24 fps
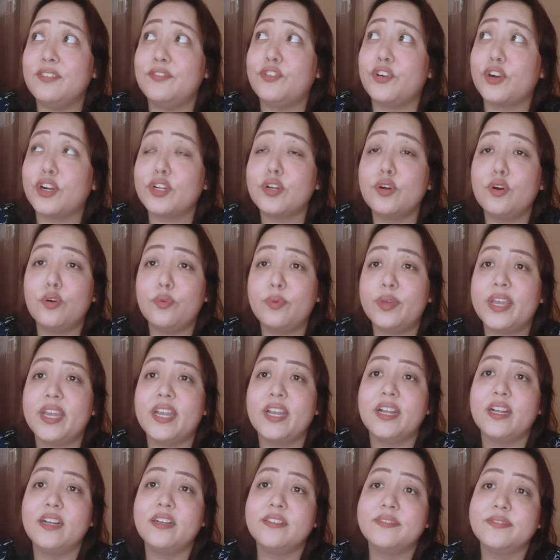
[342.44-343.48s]

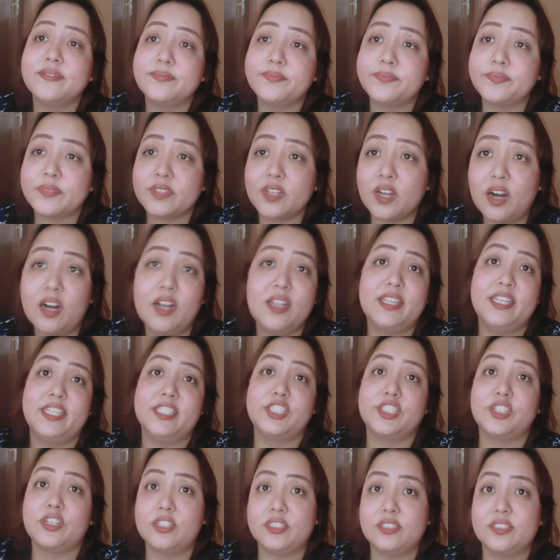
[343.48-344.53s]
foregoing
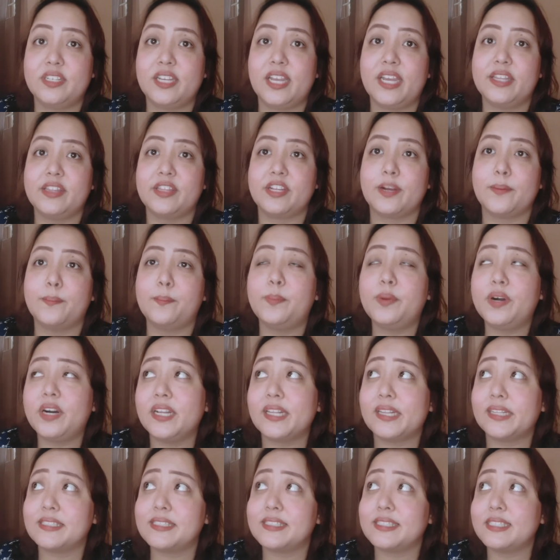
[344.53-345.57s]
college altogether.
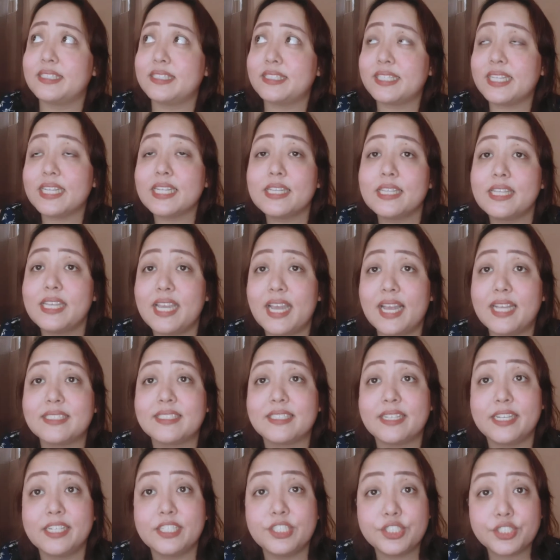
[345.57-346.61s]
But Sydney has
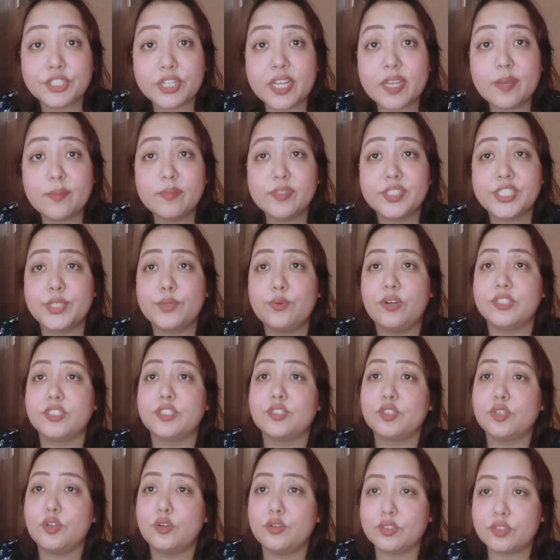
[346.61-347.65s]
a dream. She
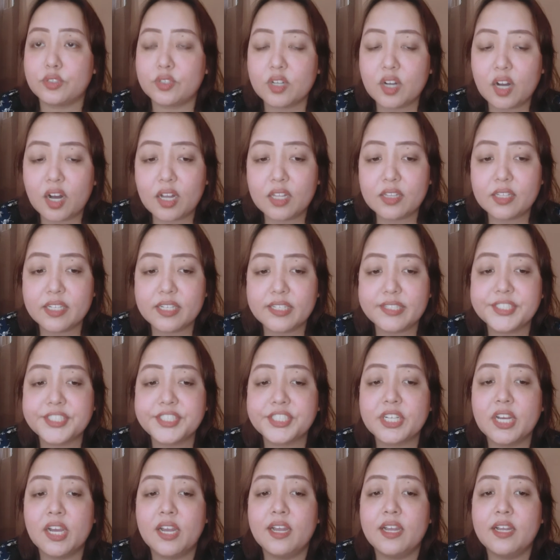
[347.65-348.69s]
wants to go to college.